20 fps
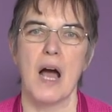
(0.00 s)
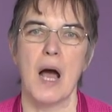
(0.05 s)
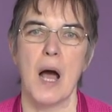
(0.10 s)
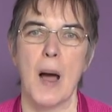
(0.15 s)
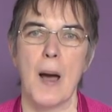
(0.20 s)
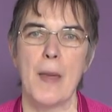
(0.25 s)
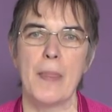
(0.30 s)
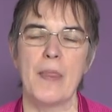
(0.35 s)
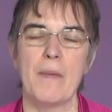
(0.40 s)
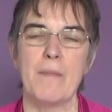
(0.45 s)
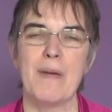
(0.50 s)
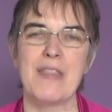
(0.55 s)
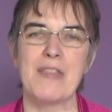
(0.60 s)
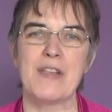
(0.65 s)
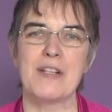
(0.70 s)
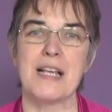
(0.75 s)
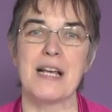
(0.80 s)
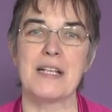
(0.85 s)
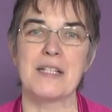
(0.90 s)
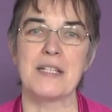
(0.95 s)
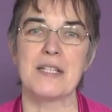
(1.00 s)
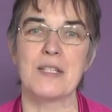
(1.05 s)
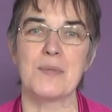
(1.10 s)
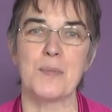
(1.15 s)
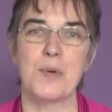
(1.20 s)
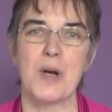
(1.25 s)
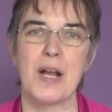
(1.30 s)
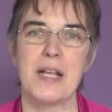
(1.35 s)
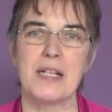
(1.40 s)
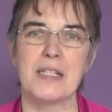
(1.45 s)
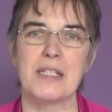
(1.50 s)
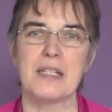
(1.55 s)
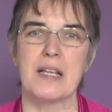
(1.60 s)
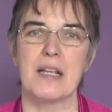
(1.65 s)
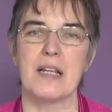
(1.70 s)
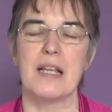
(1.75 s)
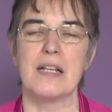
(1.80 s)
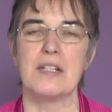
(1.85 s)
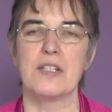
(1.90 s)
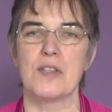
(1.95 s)
Um, the method has spread
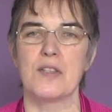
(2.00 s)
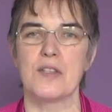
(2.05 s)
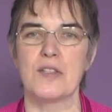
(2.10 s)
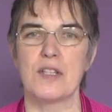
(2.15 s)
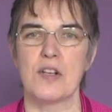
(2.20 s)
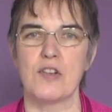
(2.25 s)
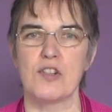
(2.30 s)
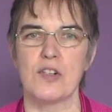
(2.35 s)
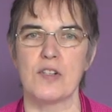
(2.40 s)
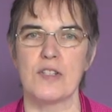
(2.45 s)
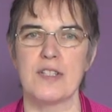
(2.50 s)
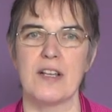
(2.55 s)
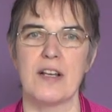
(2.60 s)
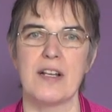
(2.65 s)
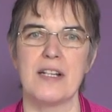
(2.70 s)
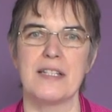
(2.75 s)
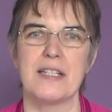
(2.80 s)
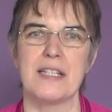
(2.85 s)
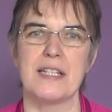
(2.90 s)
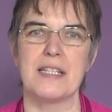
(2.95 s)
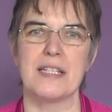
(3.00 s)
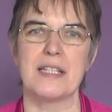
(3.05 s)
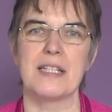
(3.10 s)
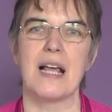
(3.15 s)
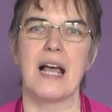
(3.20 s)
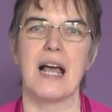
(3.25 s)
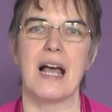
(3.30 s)
into the social sciences